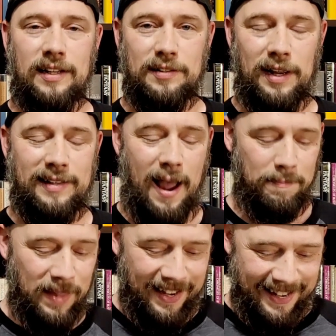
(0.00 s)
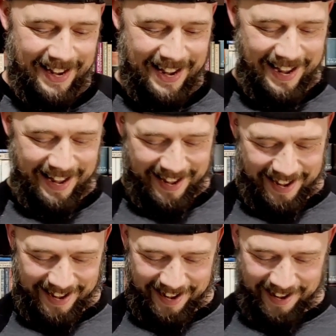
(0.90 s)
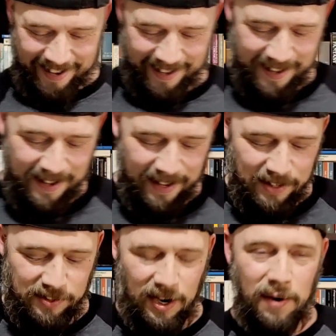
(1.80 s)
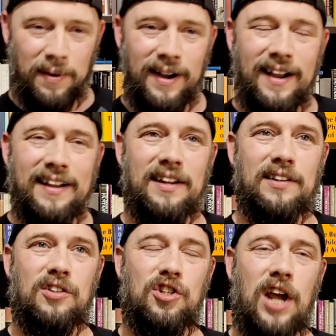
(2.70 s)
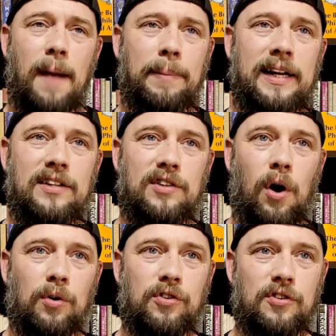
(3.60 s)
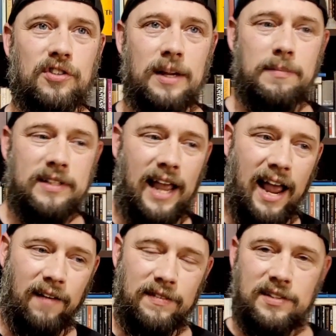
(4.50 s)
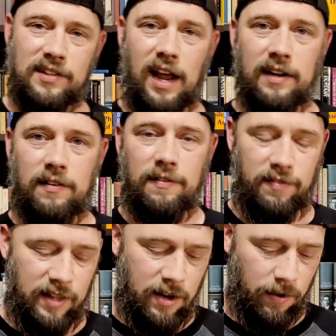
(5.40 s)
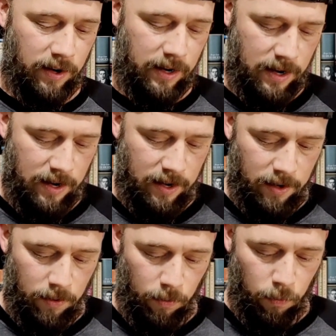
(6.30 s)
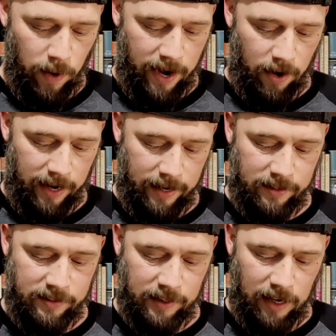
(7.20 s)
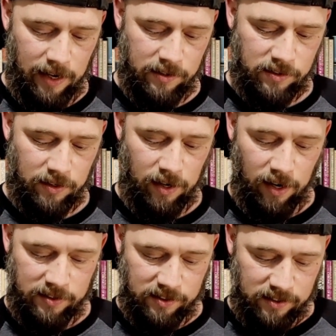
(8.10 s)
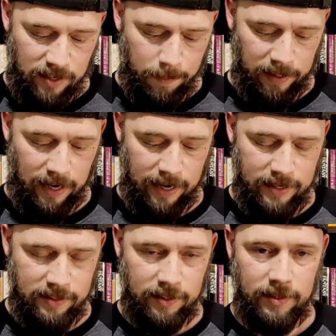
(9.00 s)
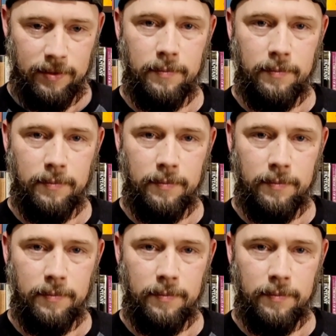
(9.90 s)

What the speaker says: Things like that. So Japanese culture seems to have this kind of theory where it does assimilate